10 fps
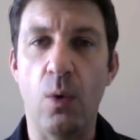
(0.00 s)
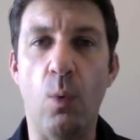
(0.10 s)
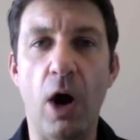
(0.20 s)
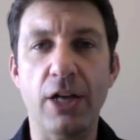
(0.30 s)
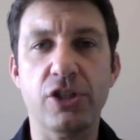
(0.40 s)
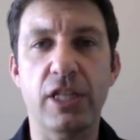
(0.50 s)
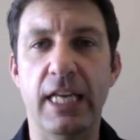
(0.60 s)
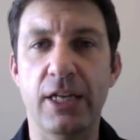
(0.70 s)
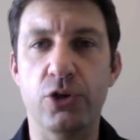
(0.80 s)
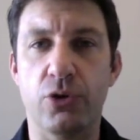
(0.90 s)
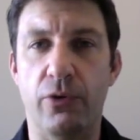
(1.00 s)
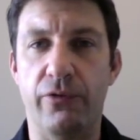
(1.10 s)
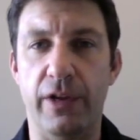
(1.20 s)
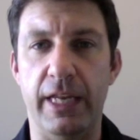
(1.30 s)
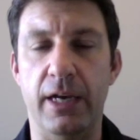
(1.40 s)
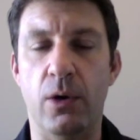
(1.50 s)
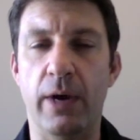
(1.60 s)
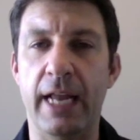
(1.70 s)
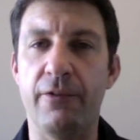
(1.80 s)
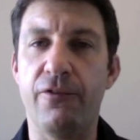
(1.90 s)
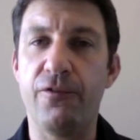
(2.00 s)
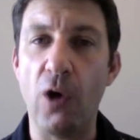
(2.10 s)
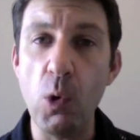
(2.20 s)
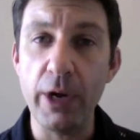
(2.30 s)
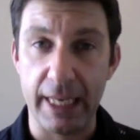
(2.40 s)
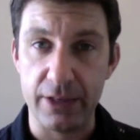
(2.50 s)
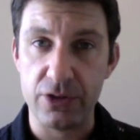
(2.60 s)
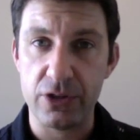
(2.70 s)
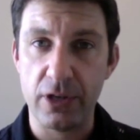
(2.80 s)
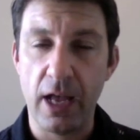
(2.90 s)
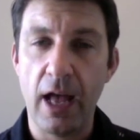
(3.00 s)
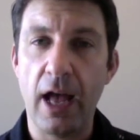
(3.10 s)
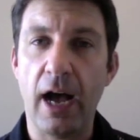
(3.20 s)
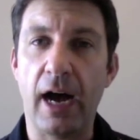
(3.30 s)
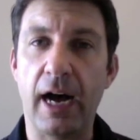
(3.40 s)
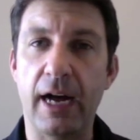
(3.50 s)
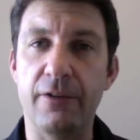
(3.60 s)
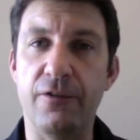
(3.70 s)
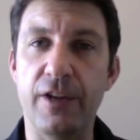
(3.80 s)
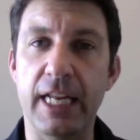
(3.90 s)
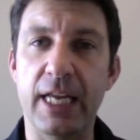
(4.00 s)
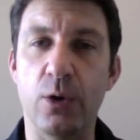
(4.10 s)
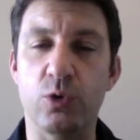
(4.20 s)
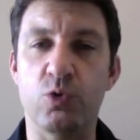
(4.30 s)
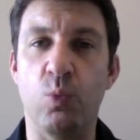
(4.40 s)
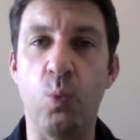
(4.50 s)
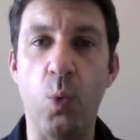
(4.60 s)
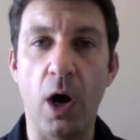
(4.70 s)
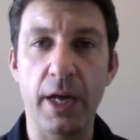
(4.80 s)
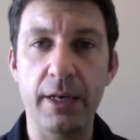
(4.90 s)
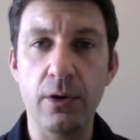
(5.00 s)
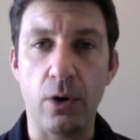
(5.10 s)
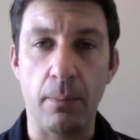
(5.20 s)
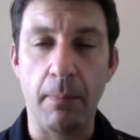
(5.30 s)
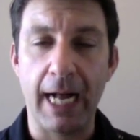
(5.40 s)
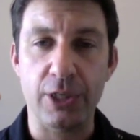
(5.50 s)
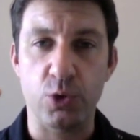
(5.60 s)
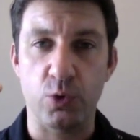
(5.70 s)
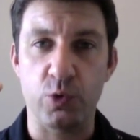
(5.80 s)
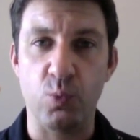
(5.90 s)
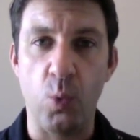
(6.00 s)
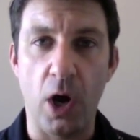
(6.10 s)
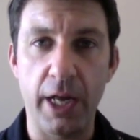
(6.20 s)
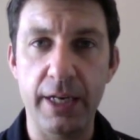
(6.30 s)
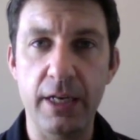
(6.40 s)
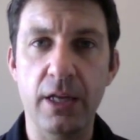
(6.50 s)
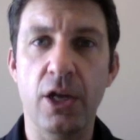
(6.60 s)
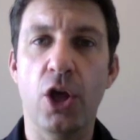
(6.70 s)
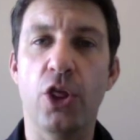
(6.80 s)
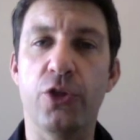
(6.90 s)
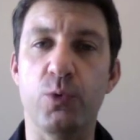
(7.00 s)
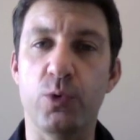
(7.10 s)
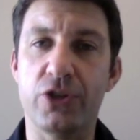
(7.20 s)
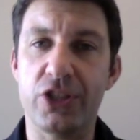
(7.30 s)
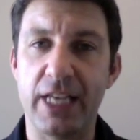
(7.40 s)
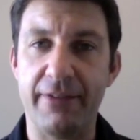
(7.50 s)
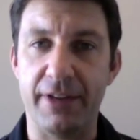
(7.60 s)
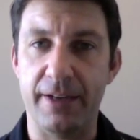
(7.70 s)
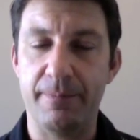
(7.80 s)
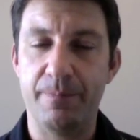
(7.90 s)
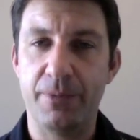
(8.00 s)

Watch the intro video and focus on videos one or modules one through seven.